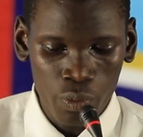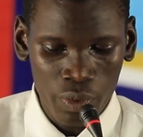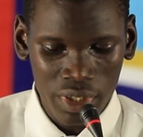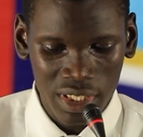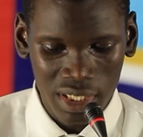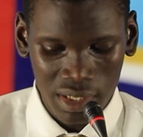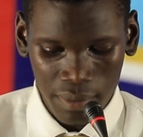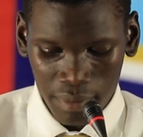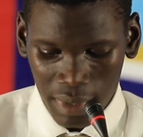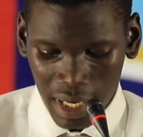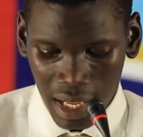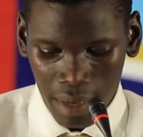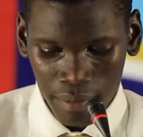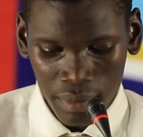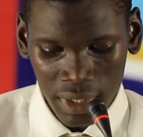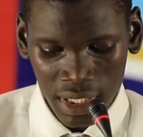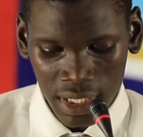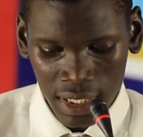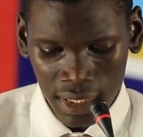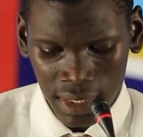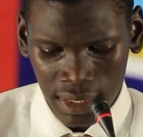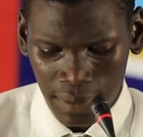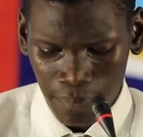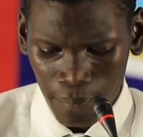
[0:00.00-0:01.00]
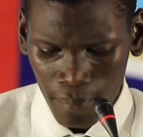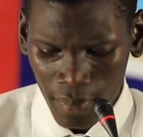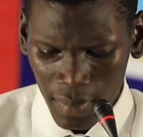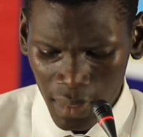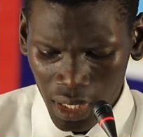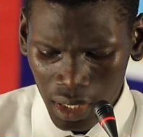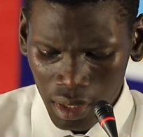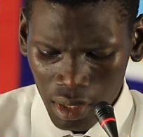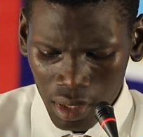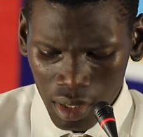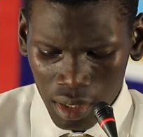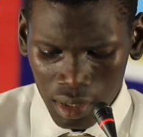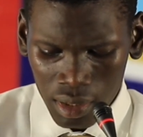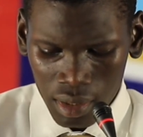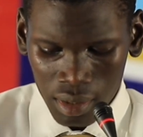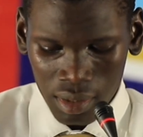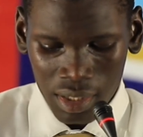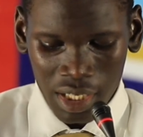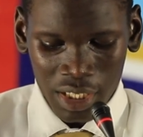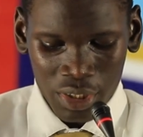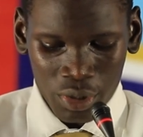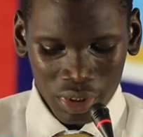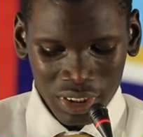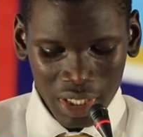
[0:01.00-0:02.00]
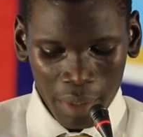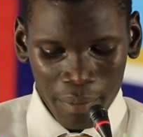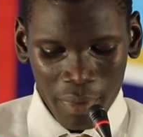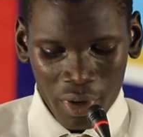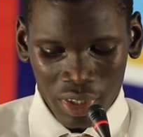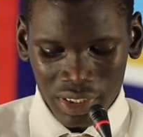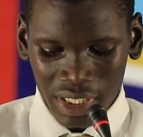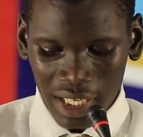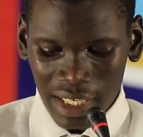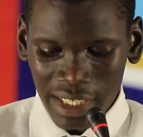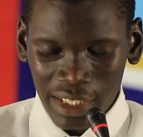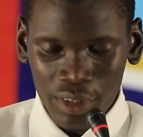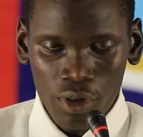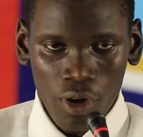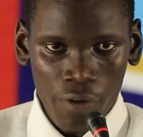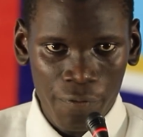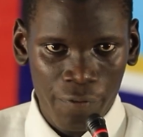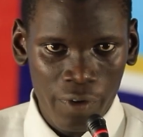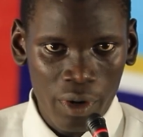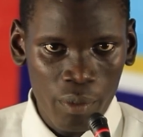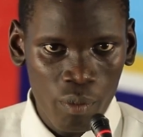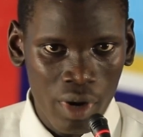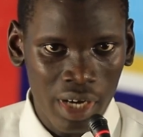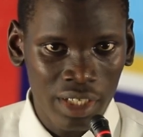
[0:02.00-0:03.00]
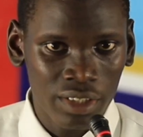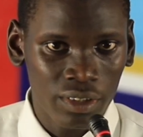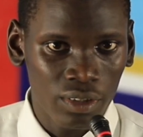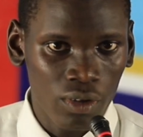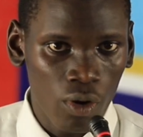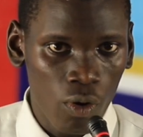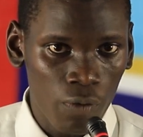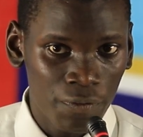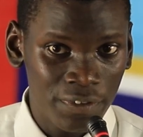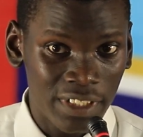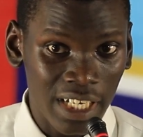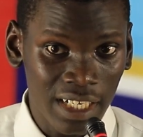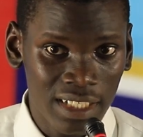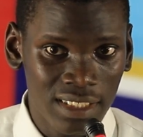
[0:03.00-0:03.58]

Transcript: with similar meanings. They talked about a legal framework of